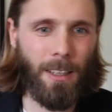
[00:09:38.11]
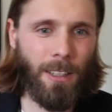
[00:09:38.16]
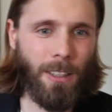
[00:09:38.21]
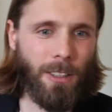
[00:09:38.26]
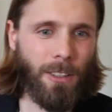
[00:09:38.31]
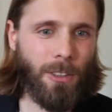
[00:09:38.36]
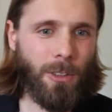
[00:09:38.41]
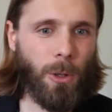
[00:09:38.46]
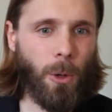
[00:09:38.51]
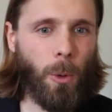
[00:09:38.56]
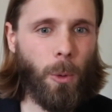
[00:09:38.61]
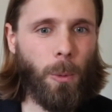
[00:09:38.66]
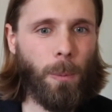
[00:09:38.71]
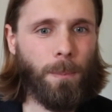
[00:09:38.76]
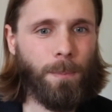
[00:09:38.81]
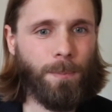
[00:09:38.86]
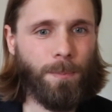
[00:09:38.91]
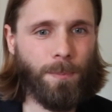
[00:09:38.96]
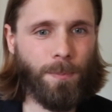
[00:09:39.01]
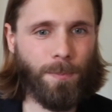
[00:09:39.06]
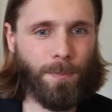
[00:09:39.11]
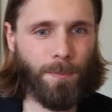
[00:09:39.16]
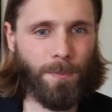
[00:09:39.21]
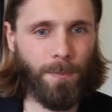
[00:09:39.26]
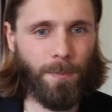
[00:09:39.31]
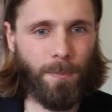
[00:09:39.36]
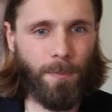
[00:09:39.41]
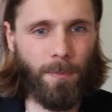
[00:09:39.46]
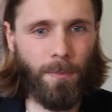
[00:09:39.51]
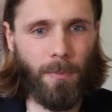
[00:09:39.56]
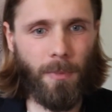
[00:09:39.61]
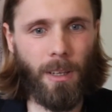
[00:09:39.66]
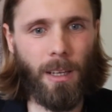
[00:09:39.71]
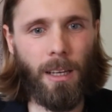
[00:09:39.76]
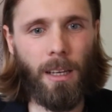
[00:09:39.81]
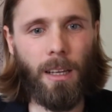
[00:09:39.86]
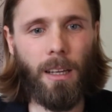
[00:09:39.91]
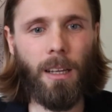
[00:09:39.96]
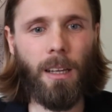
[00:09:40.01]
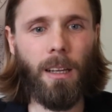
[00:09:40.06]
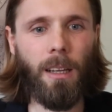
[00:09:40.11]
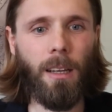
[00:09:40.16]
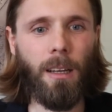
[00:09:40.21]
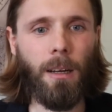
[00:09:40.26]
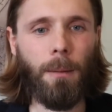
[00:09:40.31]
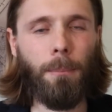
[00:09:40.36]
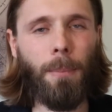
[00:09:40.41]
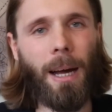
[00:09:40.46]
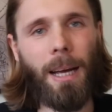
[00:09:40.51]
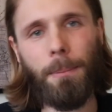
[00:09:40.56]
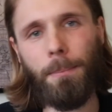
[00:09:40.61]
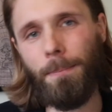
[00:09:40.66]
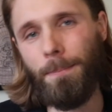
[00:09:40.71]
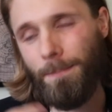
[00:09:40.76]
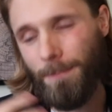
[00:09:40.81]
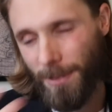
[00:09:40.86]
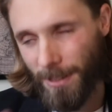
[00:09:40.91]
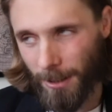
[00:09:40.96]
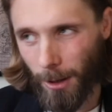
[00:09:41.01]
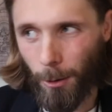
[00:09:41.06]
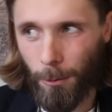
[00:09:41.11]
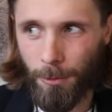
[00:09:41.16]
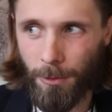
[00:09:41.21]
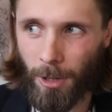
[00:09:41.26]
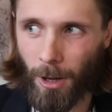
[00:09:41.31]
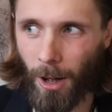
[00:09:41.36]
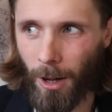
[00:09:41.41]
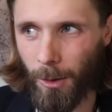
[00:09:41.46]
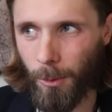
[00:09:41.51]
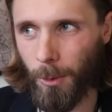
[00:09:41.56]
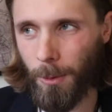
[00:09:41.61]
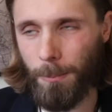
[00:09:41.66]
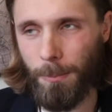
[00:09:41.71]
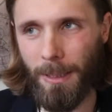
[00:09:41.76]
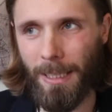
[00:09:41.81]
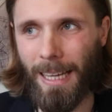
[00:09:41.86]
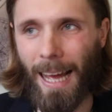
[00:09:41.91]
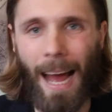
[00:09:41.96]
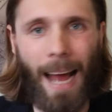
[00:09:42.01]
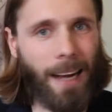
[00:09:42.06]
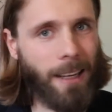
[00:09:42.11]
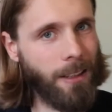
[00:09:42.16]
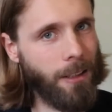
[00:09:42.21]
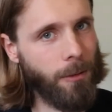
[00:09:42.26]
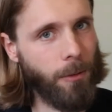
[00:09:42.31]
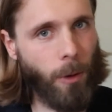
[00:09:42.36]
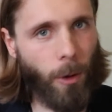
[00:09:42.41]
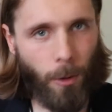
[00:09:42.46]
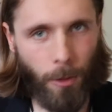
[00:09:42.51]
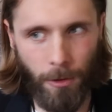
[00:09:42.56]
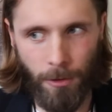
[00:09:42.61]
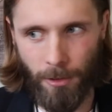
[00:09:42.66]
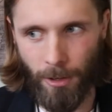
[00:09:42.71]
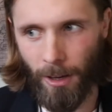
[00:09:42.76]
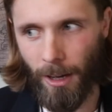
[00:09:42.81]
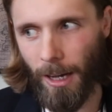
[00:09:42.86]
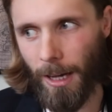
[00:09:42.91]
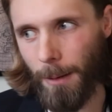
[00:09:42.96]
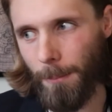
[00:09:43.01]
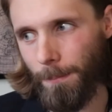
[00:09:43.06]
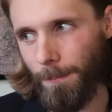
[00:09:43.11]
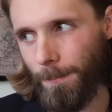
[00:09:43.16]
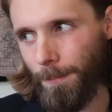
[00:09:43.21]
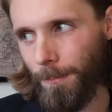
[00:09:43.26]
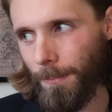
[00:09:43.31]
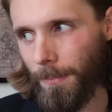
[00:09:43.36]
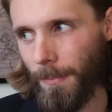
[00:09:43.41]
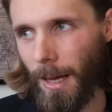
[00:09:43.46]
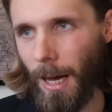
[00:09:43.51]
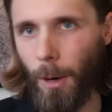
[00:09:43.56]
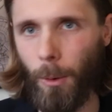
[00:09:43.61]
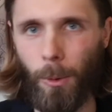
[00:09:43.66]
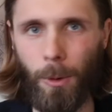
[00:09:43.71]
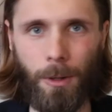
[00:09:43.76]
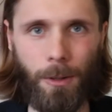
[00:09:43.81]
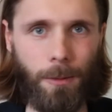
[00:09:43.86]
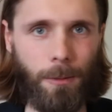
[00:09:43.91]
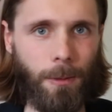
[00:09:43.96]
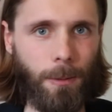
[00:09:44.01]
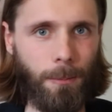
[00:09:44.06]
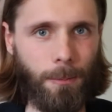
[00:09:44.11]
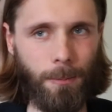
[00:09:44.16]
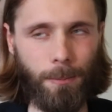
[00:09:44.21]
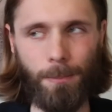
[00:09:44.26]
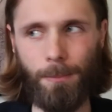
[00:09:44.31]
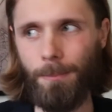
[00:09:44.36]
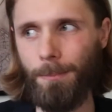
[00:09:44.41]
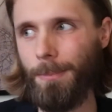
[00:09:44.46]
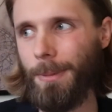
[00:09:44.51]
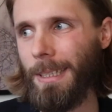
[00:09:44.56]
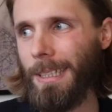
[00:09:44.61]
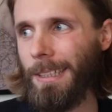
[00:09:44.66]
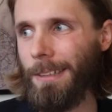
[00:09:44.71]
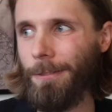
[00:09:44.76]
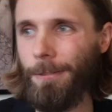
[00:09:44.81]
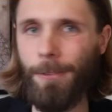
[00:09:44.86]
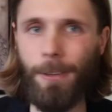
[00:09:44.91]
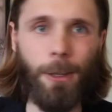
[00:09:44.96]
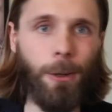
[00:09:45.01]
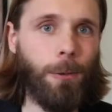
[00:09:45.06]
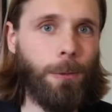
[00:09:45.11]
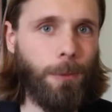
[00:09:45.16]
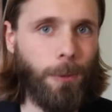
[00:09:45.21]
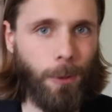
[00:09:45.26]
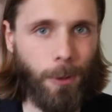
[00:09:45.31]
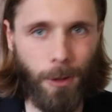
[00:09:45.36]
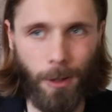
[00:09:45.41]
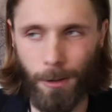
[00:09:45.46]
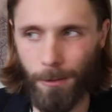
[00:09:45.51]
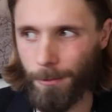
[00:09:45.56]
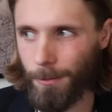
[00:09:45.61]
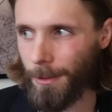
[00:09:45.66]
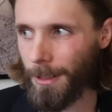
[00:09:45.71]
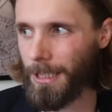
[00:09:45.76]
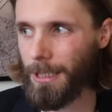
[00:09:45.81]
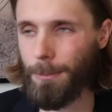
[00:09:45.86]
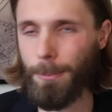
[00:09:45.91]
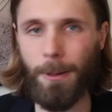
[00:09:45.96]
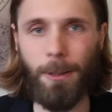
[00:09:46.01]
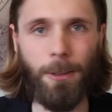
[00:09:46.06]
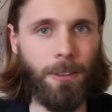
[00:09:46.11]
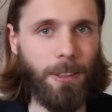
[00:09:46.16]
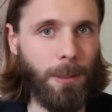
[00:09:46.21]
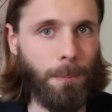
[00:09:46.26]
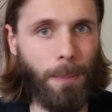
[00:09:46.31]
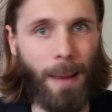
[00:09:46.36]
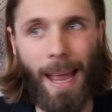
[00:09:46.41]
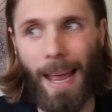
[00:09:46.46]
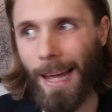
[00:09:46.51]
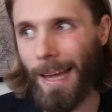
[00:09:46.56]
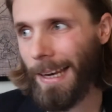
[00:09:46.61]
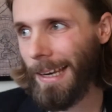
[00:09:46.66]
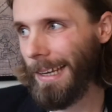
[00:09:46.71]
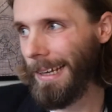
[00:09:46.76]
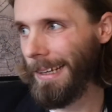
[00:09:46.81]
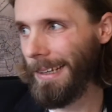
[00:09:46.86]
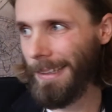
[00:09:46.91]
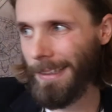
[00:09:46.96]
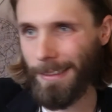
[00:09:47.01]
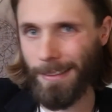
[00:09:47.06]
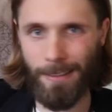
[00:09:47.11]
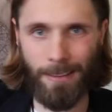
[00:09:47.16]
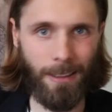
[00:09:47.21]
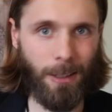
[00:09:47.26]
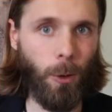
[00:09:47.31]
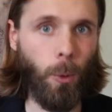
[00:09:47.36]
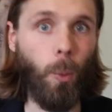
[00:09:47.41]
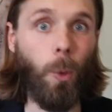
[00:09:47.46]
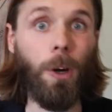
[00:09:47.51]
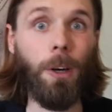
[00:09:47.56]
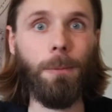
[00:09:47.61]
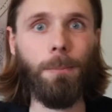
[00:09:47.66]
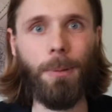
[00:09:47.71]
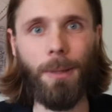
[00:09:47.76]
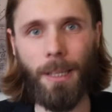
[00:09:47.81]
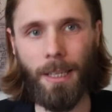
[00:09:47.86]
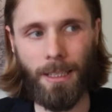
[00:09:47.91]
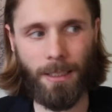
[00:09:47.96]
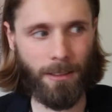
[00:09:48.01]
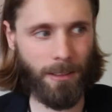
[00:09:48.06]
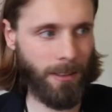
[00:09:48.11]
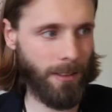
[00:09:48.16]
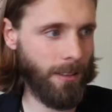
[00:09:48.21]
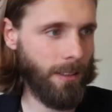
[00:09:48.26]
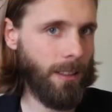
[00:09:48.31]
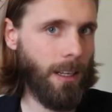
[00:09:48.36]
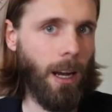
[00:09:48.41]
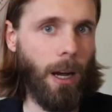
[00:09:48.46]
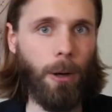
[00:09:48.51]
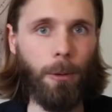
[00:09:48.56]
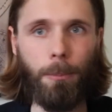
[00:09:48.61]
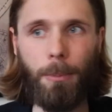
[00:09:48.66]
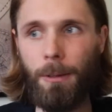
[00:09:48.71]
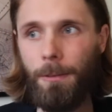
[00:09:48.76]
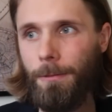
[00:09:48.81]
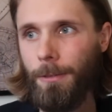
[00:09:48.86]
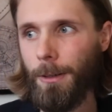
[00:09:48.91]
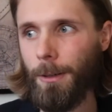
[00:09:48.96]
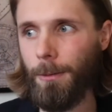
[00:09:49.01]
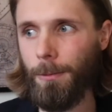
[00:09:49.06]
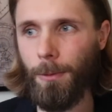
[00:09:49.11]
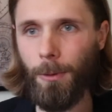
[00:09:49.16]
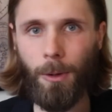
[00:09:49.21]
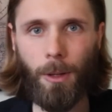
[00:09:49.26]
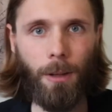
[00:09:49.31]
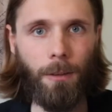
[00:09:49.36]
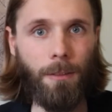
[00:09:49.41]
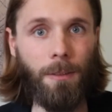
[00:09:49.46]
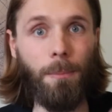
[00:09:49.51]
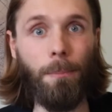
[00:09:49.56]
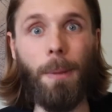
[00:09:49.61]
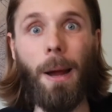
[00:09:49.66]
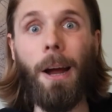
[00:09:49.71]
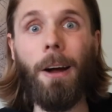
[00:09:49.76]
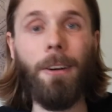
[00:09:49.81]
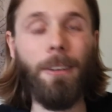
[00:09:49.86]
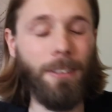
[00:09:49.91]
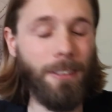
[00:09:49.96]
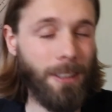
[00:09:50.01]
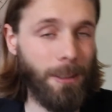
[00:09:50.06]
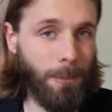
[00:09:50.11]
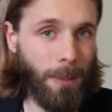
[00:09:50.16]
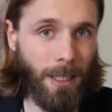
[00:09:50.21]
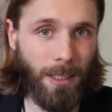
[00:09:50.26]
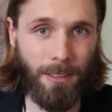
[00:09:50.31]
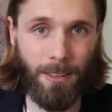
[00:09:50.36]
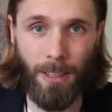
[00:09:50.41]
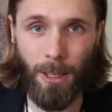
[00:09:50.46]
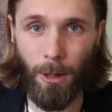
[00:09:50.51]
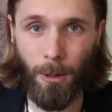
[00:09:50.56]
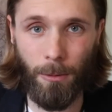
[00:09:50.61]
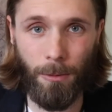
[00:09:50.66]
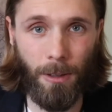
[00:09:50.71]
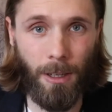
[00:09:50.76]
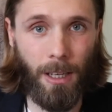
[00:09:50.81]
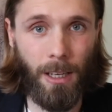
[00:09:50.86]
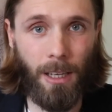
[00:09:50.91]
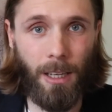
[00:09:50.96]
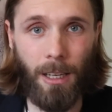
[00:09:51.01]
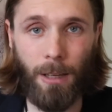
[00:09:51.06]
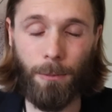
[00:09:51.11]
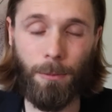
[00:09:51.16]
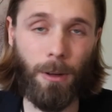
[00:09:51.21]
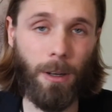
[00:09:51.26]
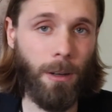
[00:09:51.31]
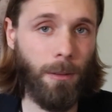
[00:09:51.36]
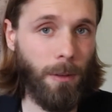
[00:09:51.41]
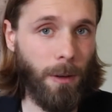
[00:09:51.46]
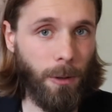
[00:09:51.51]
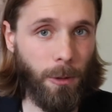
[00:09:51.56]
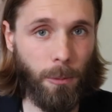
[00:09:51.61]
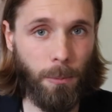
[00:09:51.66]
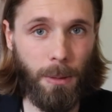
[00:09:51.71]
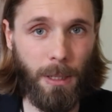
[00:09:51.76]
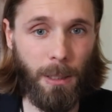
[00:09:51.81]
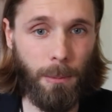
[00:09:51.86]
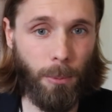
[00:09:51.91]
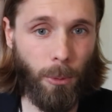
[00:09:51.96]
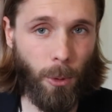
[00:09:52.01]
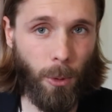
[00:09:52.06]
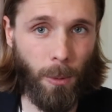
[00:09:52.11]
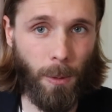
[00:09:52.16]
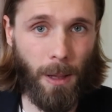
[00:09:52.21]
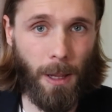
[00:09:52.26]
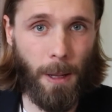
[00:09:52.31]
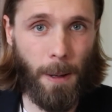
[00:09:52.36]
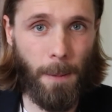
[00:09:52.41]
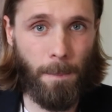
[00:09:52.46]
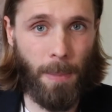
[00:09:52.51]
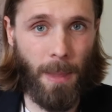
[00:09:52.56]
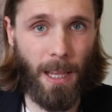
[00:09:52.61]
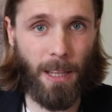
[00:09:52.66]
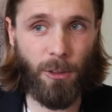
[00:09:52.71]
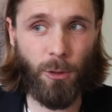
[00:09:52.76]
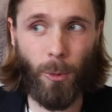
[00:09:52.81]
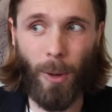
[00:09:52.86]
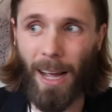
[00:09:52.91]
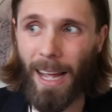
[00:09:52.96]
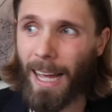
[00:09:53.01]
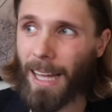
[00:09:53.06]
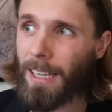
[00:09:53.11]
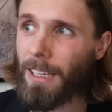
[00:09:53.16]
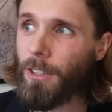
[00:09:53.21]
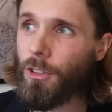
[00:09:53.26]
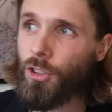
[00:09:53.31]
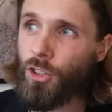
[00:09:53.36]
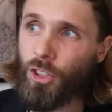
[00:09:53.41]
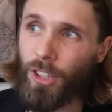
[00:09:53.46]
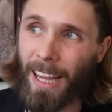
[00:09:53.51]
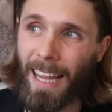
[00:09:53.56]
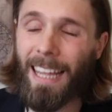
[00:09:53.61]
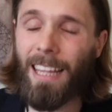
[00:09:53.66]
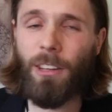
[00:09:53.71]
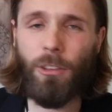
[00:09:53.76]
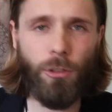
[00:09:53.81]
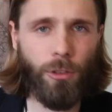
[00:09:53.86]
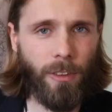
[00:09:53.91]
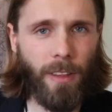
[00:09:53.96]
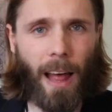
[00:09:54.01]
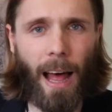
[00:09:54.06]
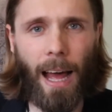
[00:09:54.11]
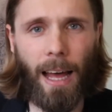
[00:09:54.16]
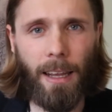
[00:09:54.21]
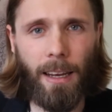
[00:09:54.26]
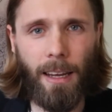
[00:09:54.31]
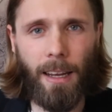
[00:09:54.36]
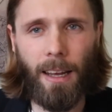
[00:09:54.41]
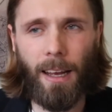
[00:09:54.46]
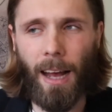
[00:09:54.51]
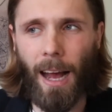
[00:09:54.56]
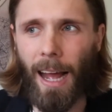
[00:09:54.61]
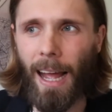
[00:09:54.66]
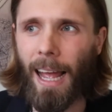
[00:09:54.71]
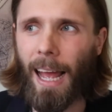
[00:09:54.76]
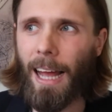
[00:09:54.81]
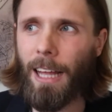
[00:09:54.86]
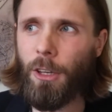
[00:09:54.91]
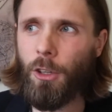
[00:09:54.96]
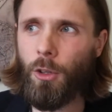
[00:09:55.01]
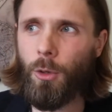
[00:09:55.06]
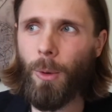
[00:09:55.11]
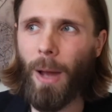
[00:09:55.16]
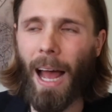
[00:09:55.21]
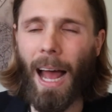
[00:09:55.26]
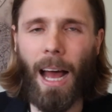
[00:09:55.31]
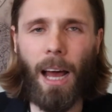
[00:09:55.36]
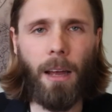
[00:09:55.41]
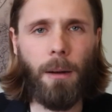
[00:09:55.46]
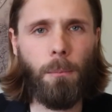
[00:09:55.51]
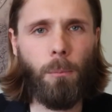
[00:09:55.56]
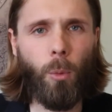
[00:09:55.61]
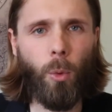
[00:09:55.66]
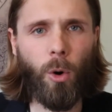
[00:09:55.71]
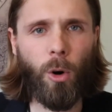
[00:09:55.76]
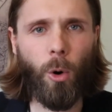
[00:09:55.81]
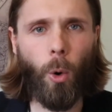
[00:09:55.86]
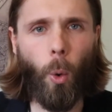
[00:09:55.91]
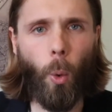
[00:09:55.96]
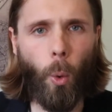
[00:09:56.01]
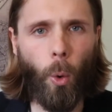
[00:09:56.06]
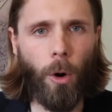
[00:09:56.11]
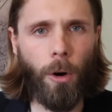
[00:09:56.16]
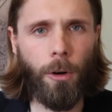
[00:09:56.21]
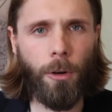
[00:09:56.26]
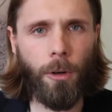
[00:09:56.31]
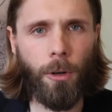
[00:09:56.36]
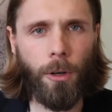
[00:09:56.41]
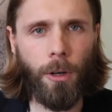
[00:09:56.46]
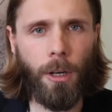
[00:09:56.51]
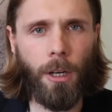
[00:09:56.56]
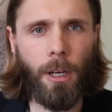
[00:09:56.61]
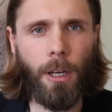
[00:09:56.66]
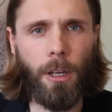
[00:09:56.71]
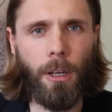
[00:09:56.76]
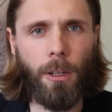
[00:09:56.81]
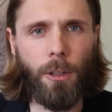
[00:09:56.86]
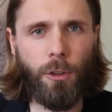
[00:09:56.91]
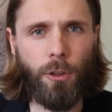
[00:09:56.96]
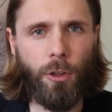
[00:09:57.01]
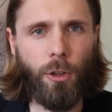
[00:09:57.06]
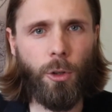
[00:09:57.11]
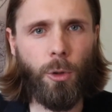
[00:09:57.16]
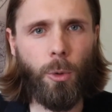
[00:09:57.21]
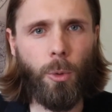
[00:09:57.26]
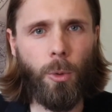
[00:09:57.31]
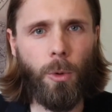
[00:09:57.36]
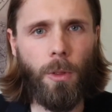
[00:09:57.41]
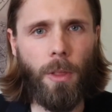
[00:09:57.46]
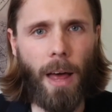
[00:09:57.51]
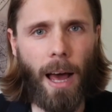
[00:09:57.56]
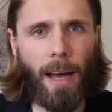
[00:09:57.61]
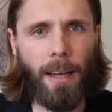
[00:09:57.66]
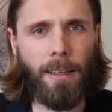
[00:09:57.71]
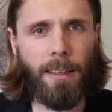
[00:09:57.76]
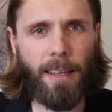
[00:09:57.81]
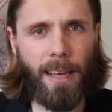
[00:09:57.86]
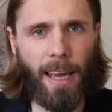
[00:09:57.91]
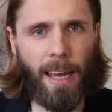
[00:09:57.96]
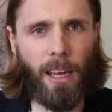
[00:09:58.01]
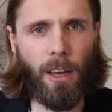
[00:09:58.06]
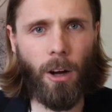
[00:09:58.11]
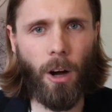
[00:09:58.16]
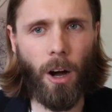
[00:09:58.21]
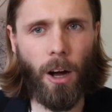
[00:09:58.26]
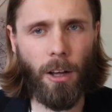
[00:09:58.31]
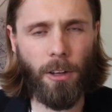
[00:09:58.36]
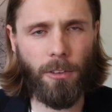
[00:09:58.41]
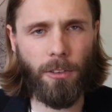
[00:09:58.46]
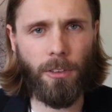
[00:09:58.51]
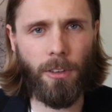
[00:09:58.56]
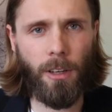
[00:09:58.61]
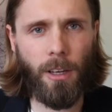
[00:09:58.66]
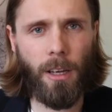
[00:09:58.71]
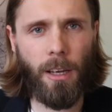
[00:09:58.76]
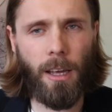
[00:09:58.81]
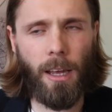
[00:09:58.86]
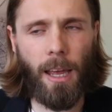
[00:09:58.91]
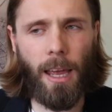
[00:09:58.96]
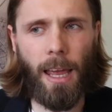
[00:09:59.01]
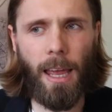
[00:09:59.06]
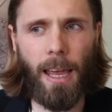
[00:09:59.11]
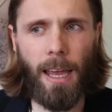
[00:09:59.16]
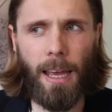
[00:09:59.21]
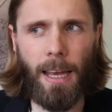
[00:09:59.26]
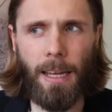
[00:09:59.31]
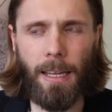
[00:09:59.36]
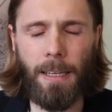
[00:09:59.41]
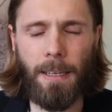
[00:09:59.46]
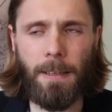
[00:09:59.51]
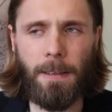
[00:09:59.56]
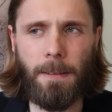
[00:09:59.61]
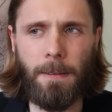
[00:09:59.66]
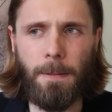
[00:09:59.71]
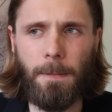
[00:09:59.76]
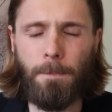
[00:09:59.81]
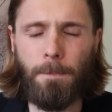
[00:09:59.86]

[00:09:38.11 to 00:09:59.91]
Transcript: So, my self talk would be active all the time. I would be fearful of experiencing panic in the workplace. I would be fearful of embarrassing myself in front of other people. And so I had to change that. I had to add more order to that chaos. And